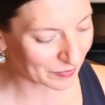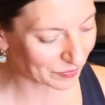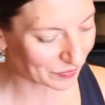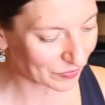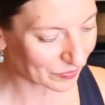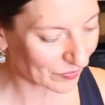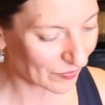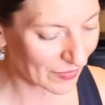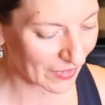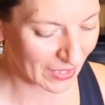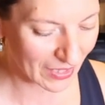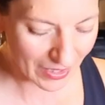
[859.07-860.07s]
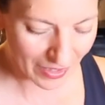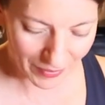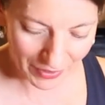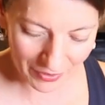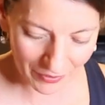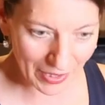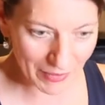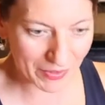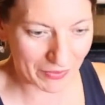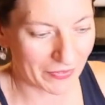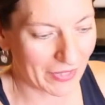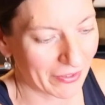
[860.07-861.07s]
I'm going to wipe
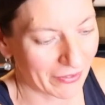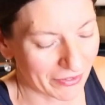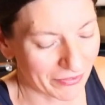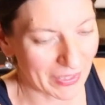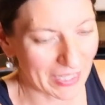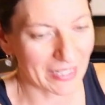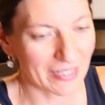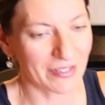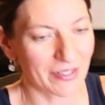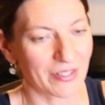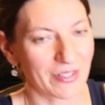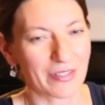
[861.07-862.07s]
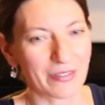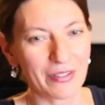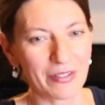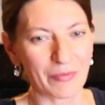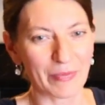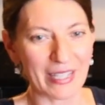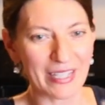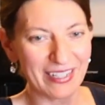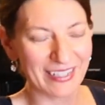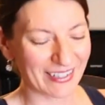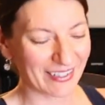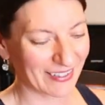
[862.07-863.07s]
the flour off my hands just a little bit,
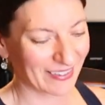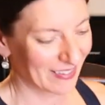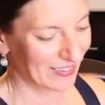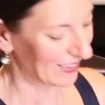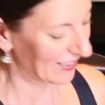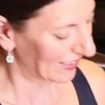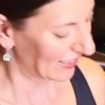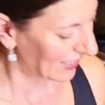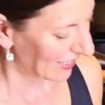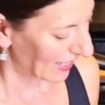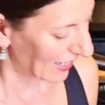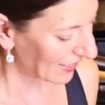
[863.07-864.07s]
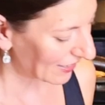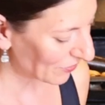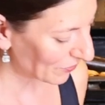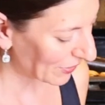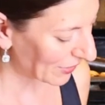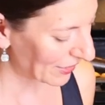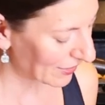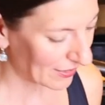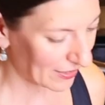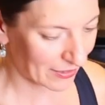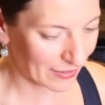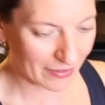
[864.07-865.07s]
and then we'll hit
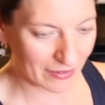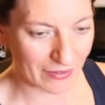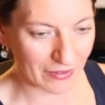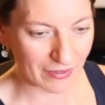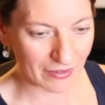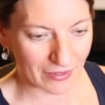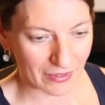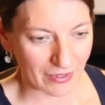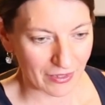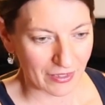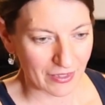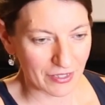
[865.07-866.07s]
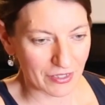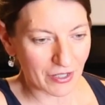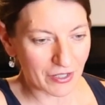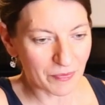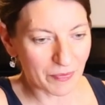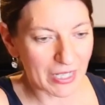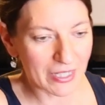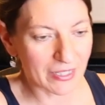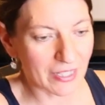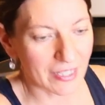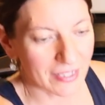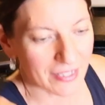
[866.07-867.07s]
the start button,
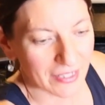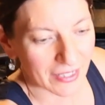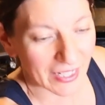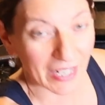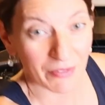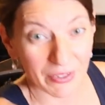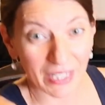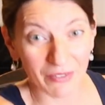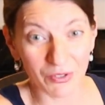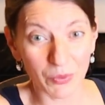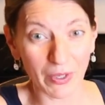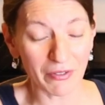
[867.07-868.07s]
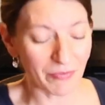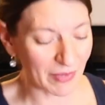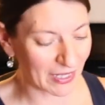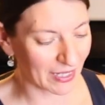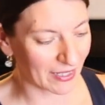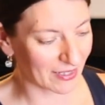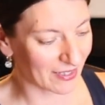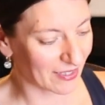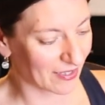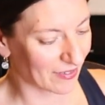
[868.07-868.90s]
and it's going to count down 12 minutes.